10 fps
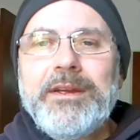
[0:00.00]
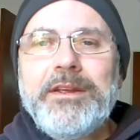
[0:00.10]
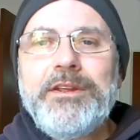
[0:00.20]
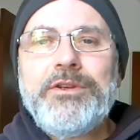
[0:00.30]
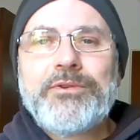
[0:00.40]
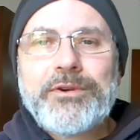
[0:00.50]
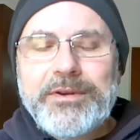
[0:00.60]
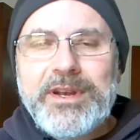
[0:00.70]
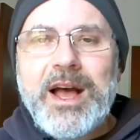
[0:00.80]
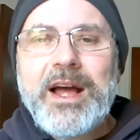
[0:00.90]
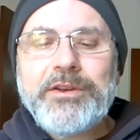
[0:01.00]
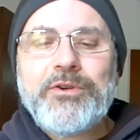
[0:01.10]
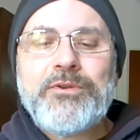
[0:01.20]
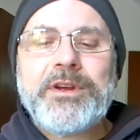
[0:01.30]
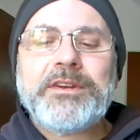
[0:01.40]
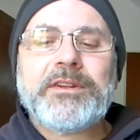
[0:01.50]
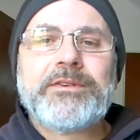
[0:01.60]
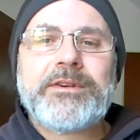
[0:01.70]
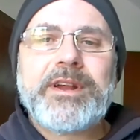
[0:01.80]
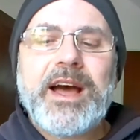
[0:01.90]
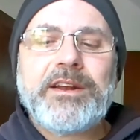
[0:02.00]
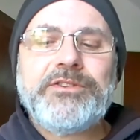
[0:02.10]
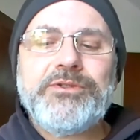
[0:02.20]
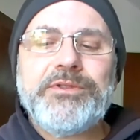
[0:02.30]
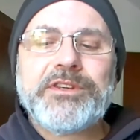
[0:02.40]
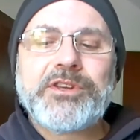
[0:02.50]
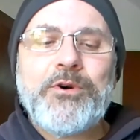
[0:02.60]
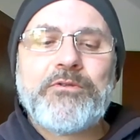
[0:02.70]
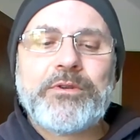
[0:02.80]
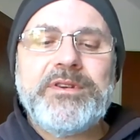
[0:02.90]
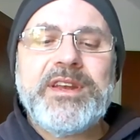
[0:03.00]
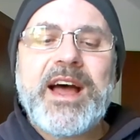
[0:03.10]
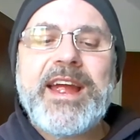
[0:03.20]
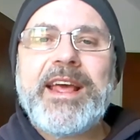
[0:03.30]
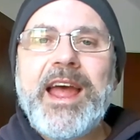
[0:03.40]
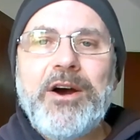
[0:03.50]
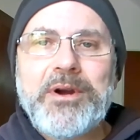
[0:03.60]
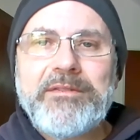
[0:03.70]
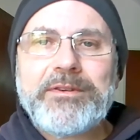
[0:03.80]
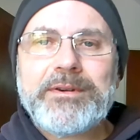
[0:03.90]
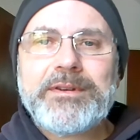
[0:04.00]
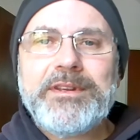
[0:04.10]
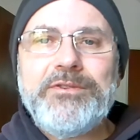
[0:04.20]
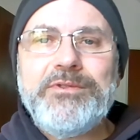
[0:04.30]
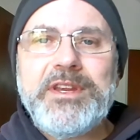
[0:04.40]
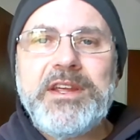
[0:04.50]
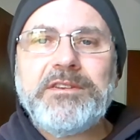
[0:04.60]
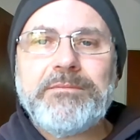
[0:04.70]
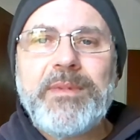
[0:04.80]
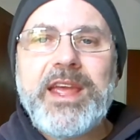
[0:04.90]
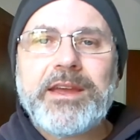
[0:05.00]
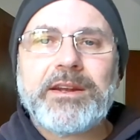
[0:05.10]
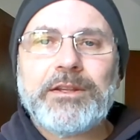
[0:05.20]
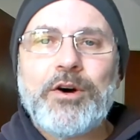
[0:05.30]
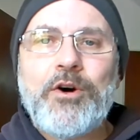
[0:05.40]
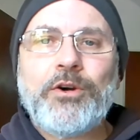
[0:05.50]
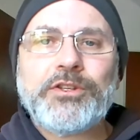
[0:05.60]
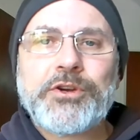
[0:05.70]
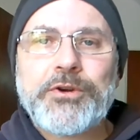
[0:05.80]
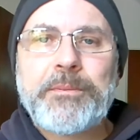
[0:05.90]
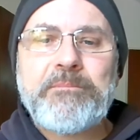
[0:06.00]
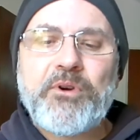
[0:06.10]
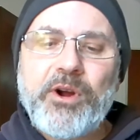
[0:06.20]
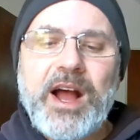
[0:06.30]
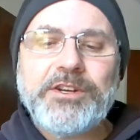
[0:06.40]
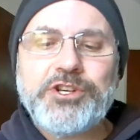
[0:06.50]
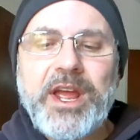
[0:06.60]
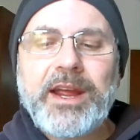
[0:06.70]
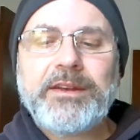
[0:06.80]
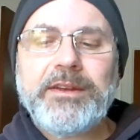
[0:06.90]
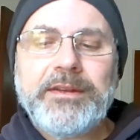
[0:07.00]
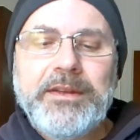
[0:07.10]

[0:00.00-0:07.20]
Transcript: You're not going to learn how to do this overnight, however. You need to make it a long-term project.